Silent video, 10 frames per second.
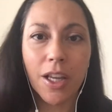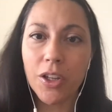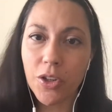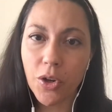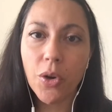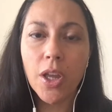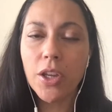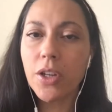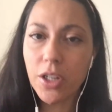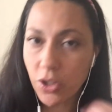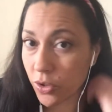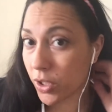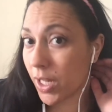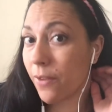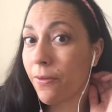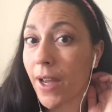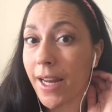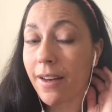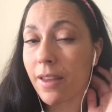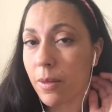you can usually
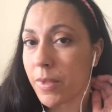find them,